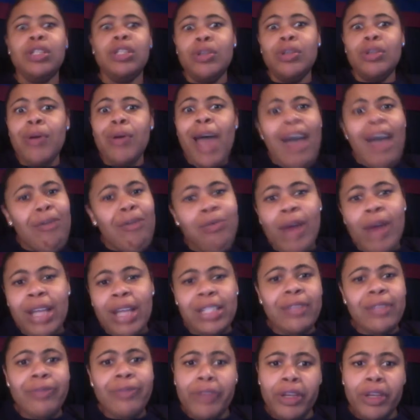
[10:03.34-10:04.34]
you have right
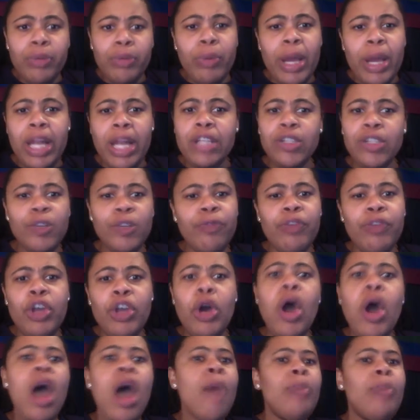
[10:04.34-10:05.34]
to feel the way that you
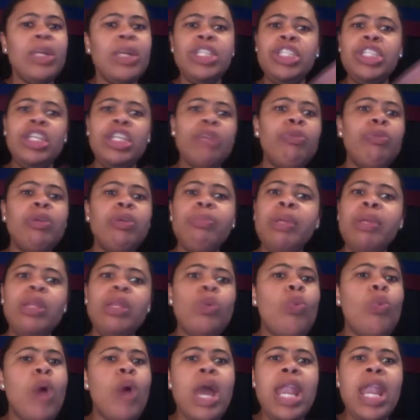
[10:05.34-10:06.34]
feel, but she would be the
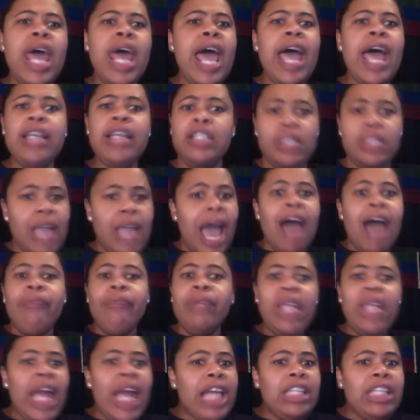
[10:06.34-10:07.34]
one that ha- I
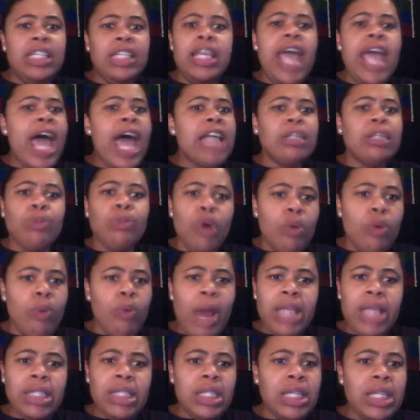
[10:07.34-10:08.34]
feel like she has more
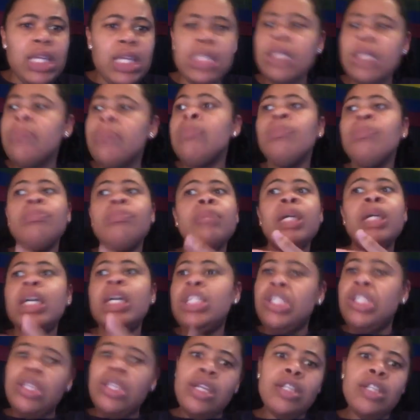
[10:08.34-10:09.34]
rights than this
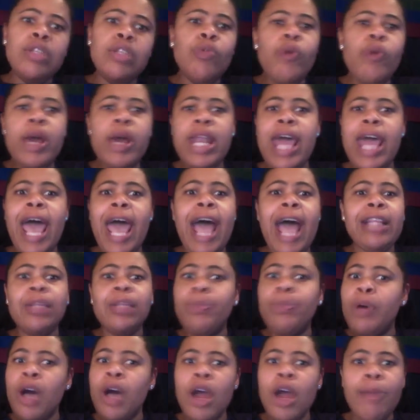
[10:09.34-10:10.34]
because she's the one that had to
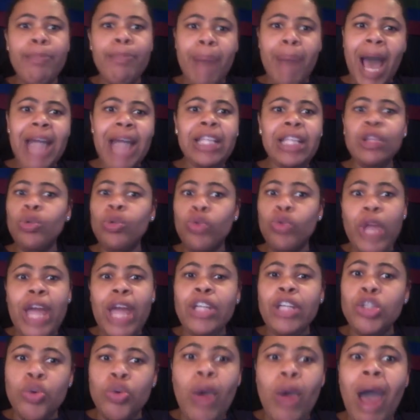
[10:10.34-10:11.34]
put her body through
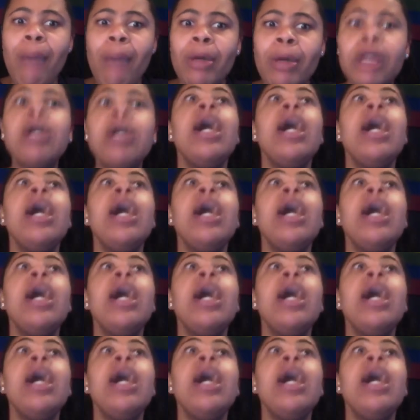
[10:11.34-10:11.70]
that trauma.